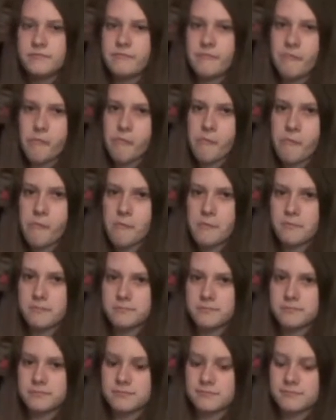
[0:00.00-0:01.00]

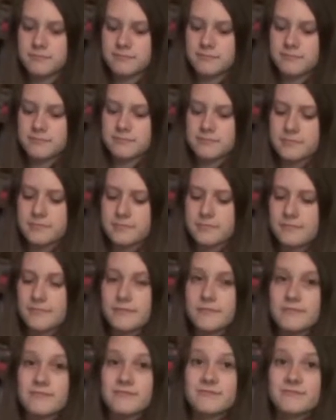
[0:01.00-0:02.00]

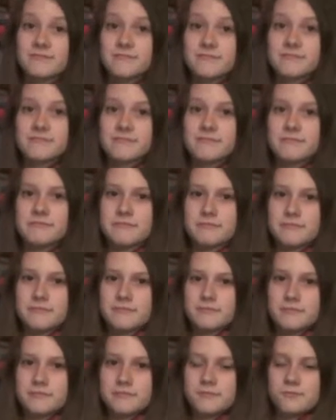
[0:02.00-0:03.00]

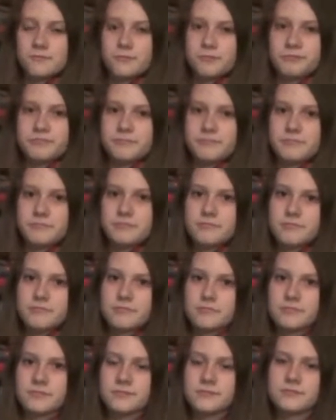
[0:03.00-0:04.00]

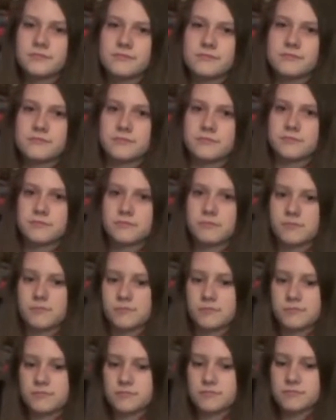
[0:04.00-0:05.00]

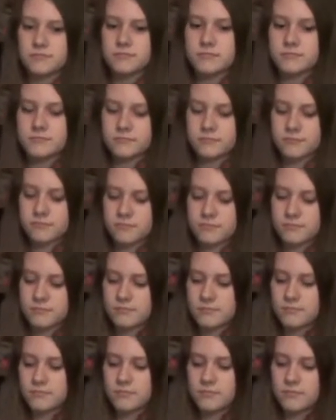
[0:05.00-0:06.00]

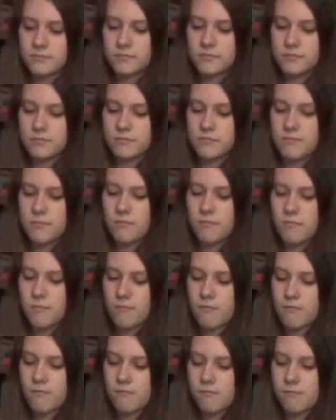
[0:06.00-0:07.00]

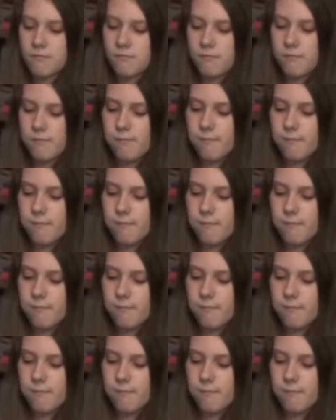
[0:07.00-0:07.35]
The person shown says nothing.